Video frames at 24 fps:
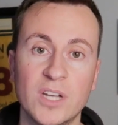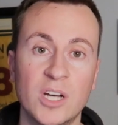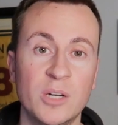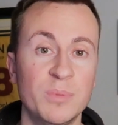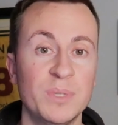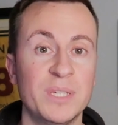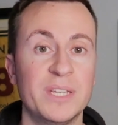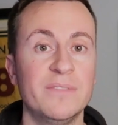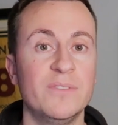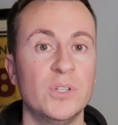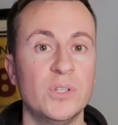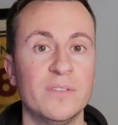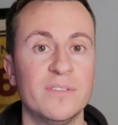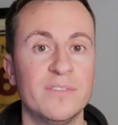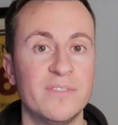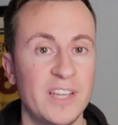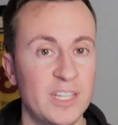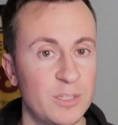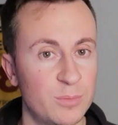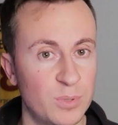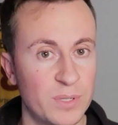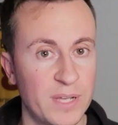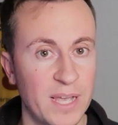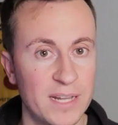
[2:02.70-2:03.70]
I'll be giving you the
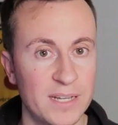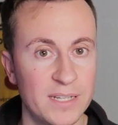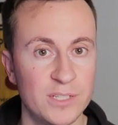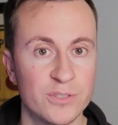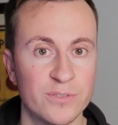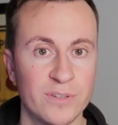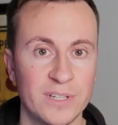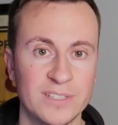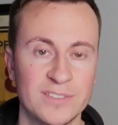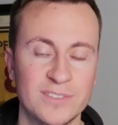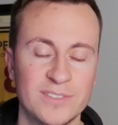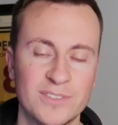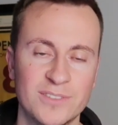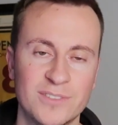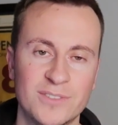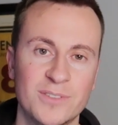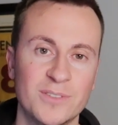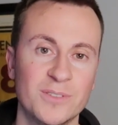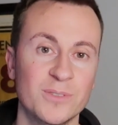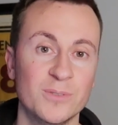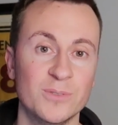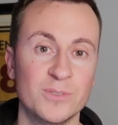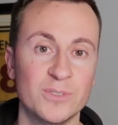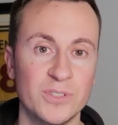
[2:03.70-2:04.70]
Facebook ad interests
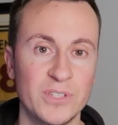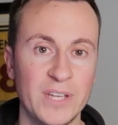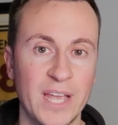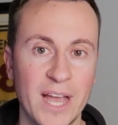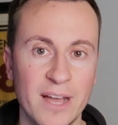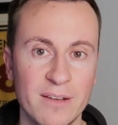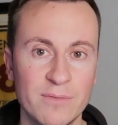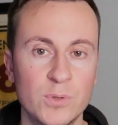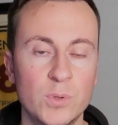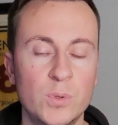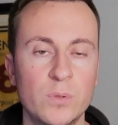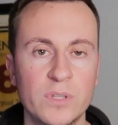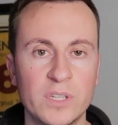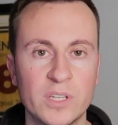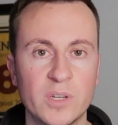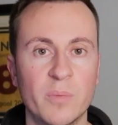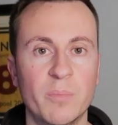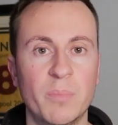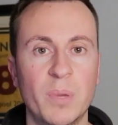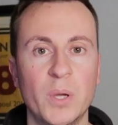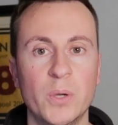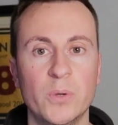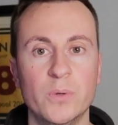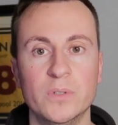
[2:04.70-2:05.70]
too, so you have all the
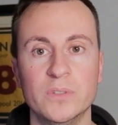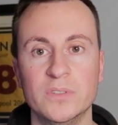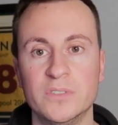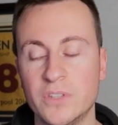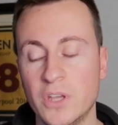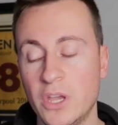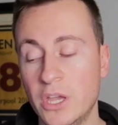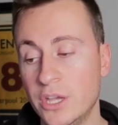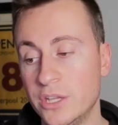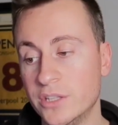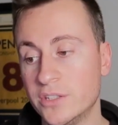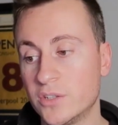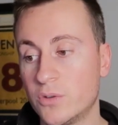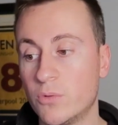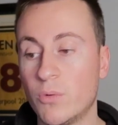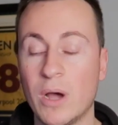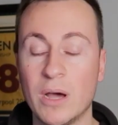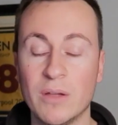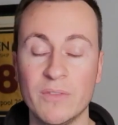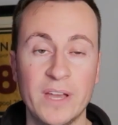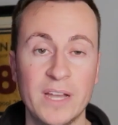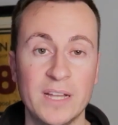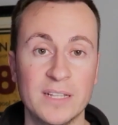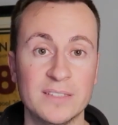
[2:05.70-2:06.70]
components to go
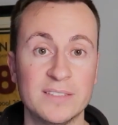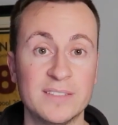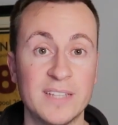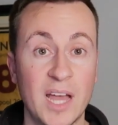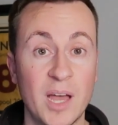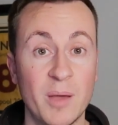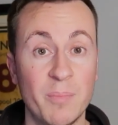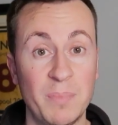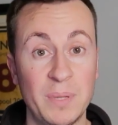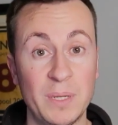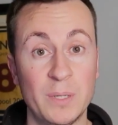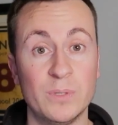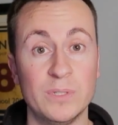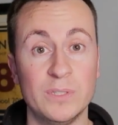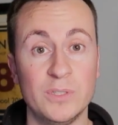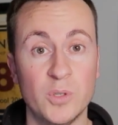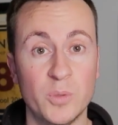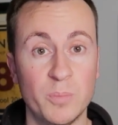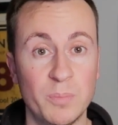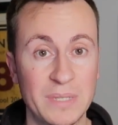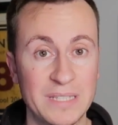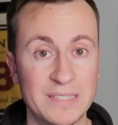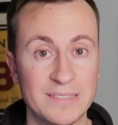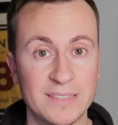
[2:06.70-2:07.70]
out there and start building your
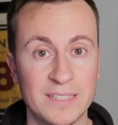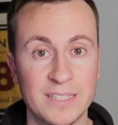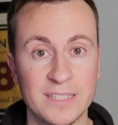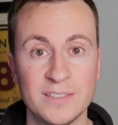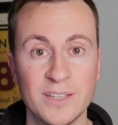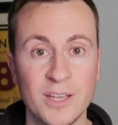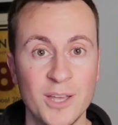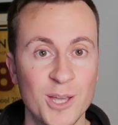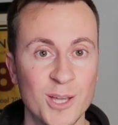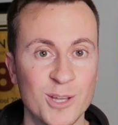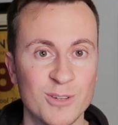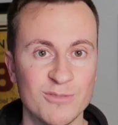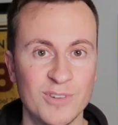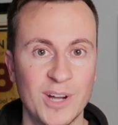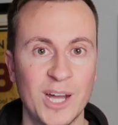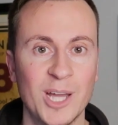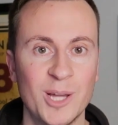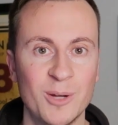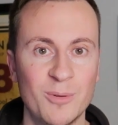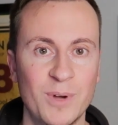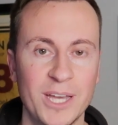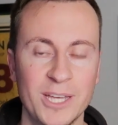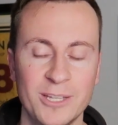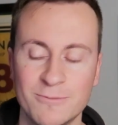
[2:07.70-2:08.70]
business right
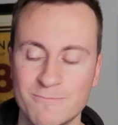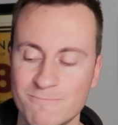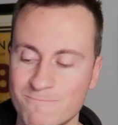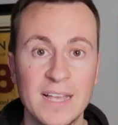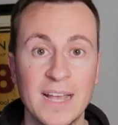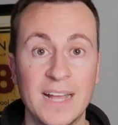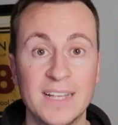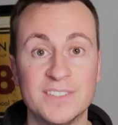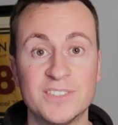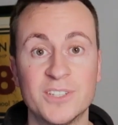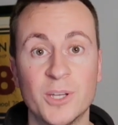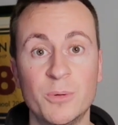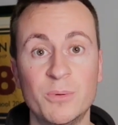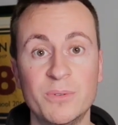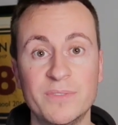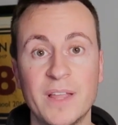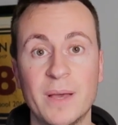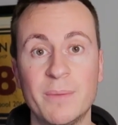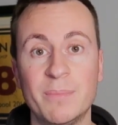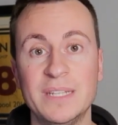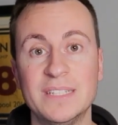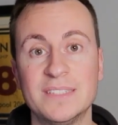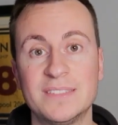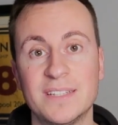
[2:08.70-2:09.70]
away. And so with
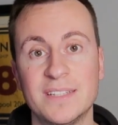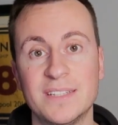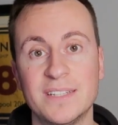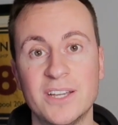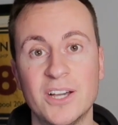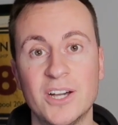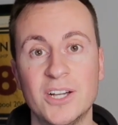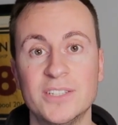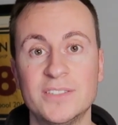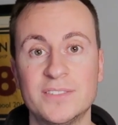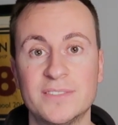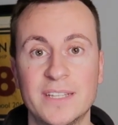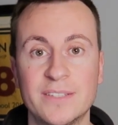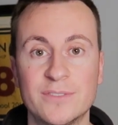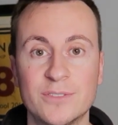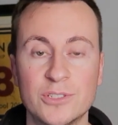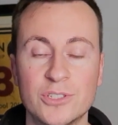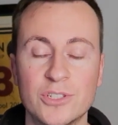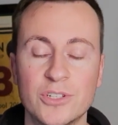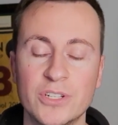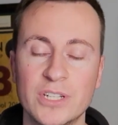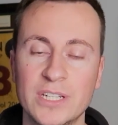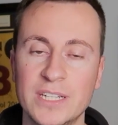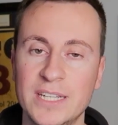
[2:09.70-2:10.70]
that being said then guys, thanks for
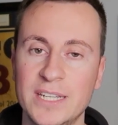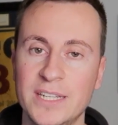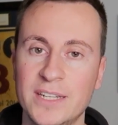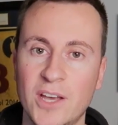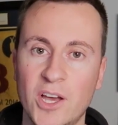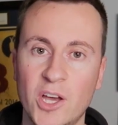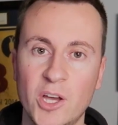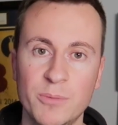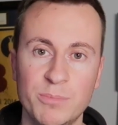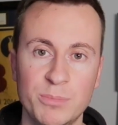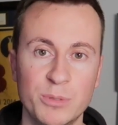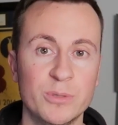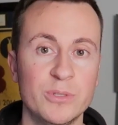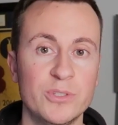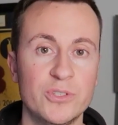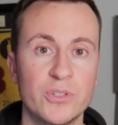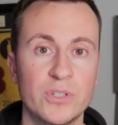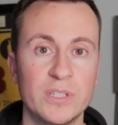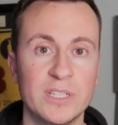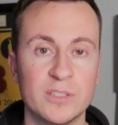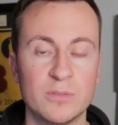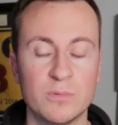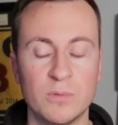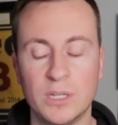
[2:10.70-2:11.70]
tuning in. I hope you
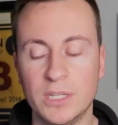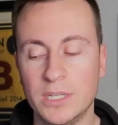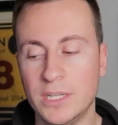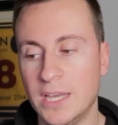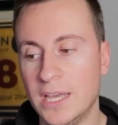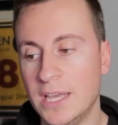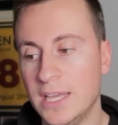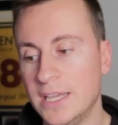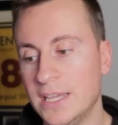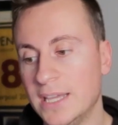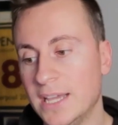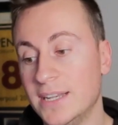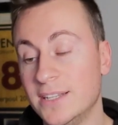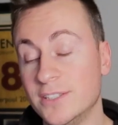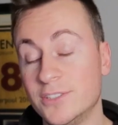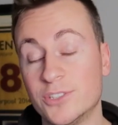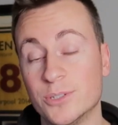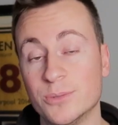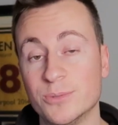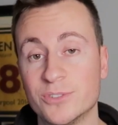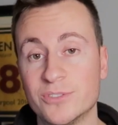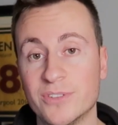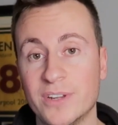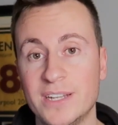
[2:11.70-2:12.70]
enjoyed this one, and let's
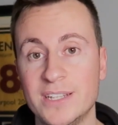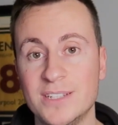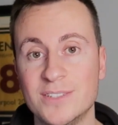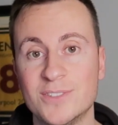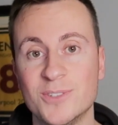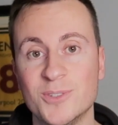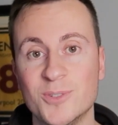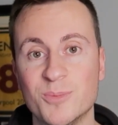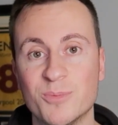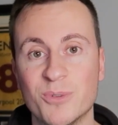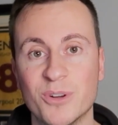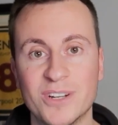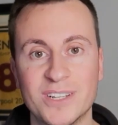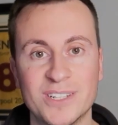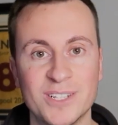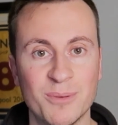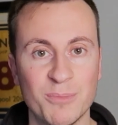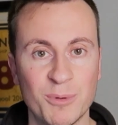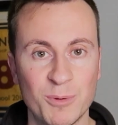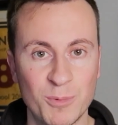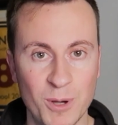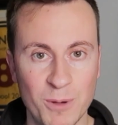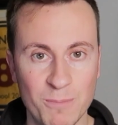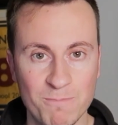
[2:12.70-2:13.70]
jump straight into product
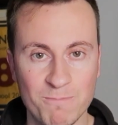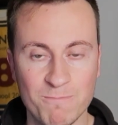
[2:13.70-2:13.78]
number 1.